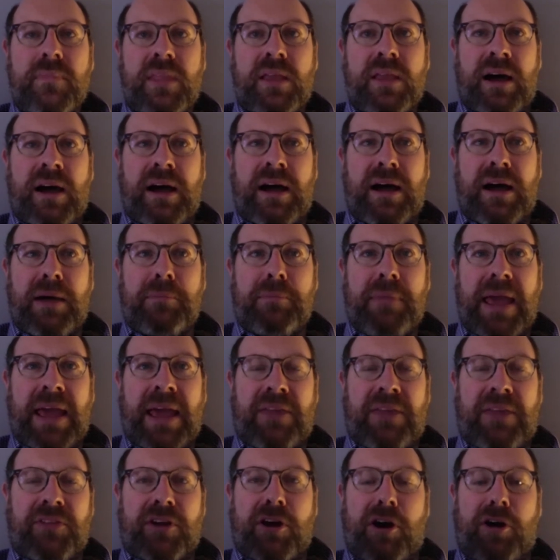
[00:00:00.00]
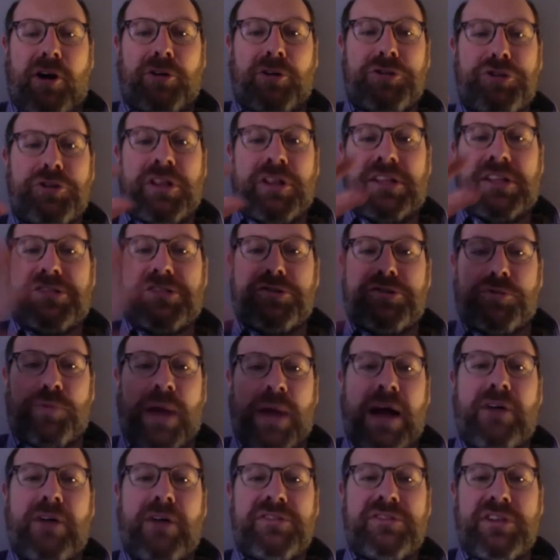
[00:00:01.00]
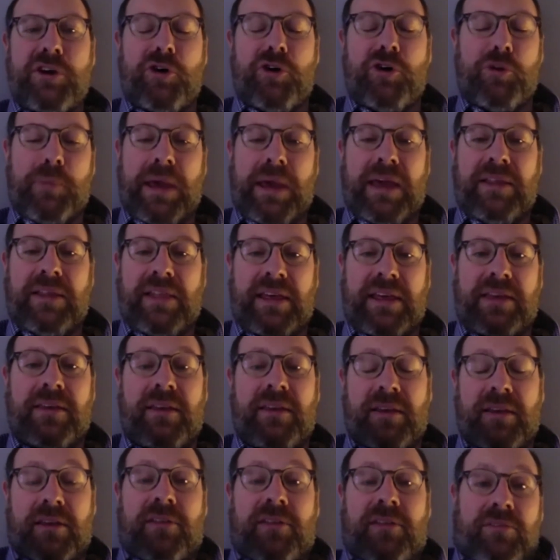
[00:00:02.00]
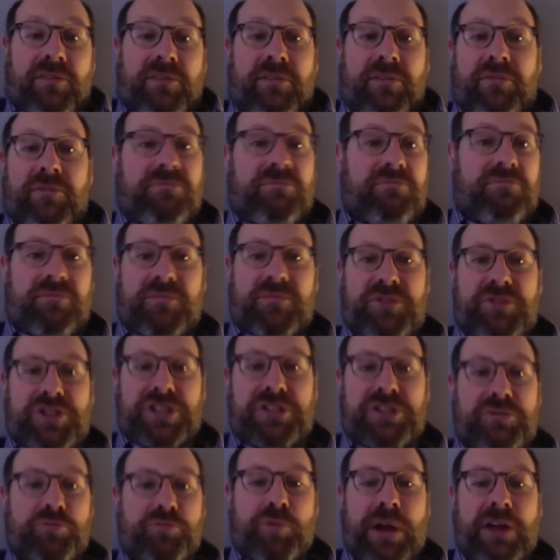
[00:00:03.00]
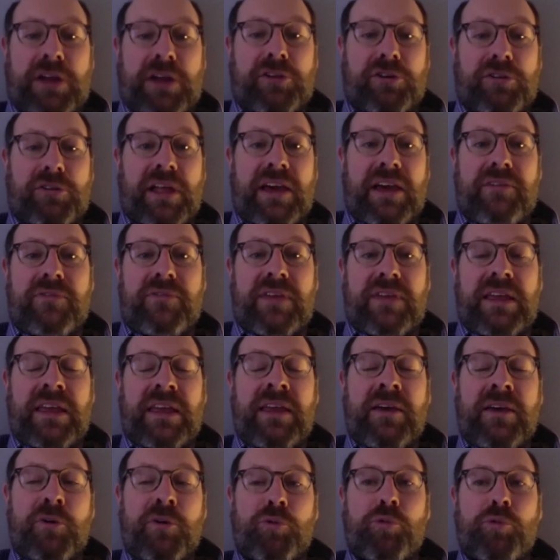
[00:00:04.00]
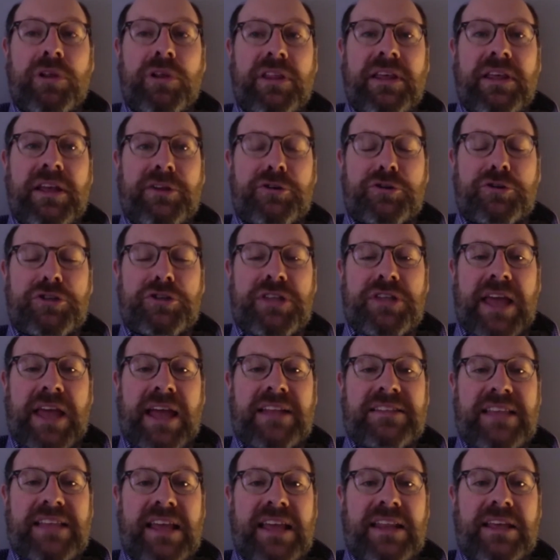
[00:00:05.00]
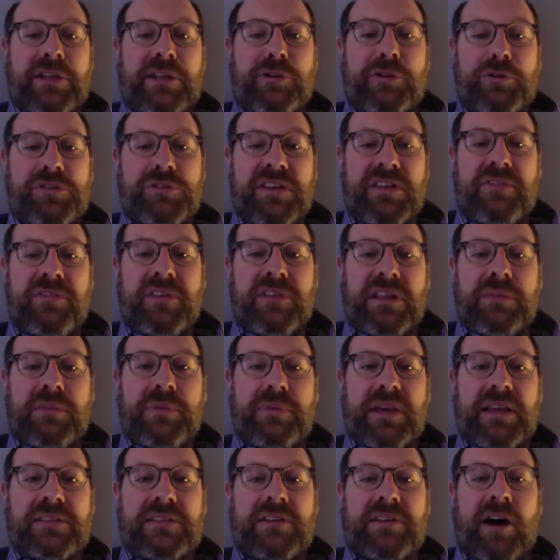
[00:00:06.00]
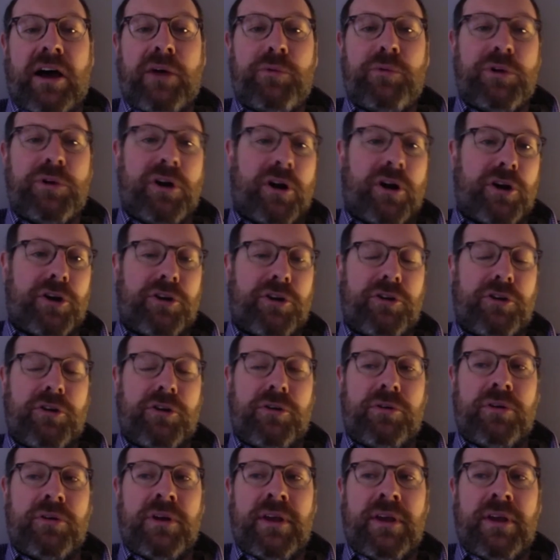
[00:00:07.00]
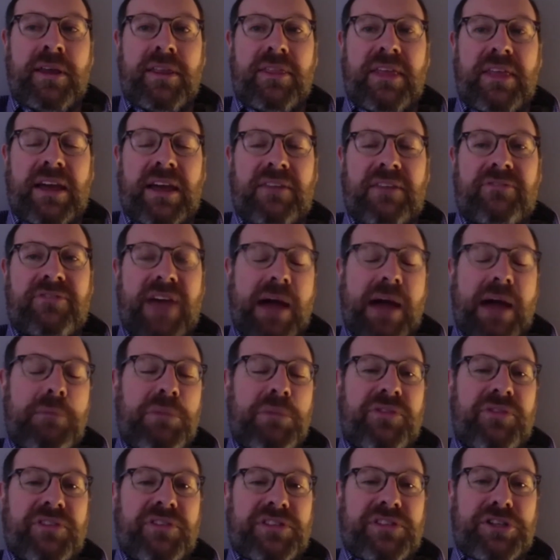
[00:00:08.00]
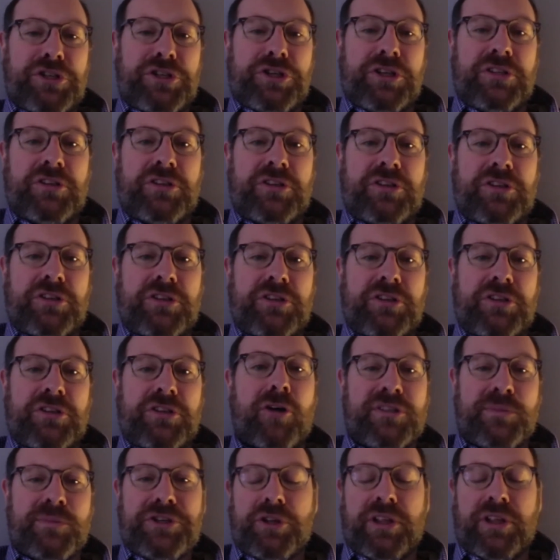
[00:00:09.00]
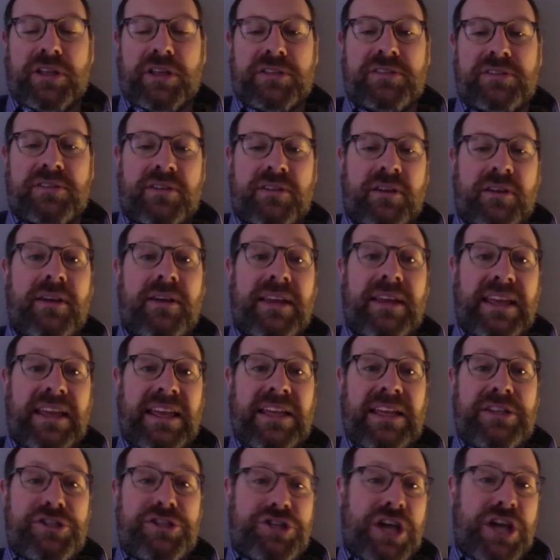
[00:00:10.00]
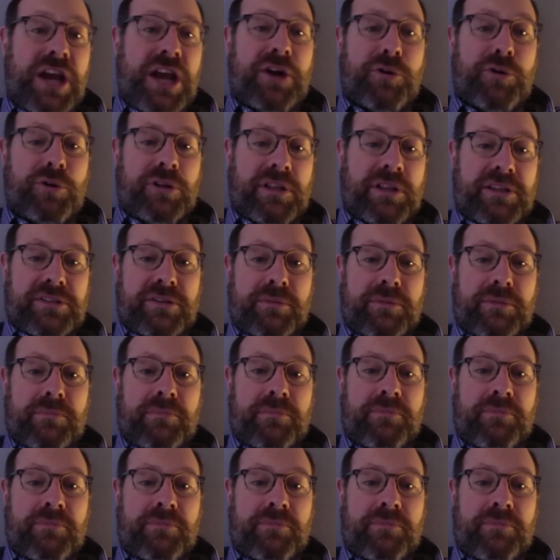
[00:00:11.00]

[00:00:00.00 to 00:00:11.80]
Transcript: um, and the culture that surrounds the OMA, like just regular life, really understands that inclusivity because I would argue that family physicians are specialists in generalism.